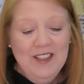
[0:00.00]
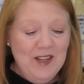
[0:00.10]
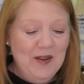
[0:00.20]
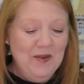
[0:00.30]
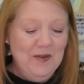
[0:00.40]

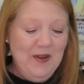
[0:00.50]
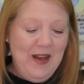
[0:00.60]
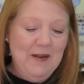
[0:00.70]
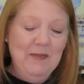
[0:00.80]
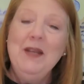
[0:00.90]
So
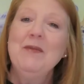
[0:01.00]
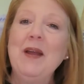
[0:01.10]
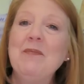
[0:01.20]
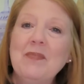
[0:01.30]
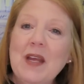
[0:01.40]

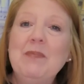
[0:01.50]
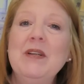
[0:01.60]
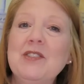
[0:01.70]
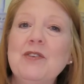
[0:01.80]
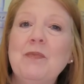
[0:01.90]
anyway,
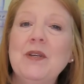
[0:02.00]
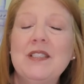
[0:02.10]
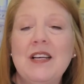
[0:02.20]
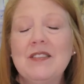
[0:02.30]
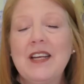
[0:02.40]
Prince
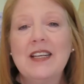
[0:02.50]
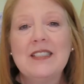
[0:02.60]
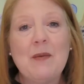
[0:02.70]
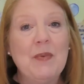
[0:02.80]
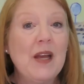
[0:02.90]
Rupert sounds like
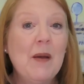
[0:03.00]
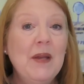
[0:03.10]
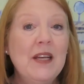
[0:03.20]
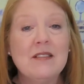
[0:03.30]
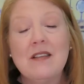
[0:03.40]
it's up and
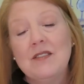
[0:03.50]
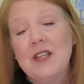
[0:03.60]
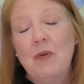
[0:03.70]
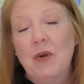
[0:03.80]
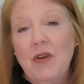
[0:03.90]
coming. It
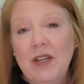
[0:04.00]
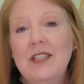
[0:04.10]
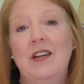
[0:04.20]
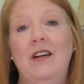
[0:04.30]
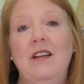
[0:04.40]
sounds like we're going
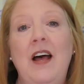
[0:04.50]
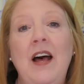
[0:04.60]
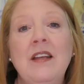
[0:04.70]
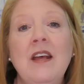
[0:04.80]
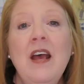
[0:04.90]
to hear a
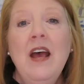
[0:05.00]
lot,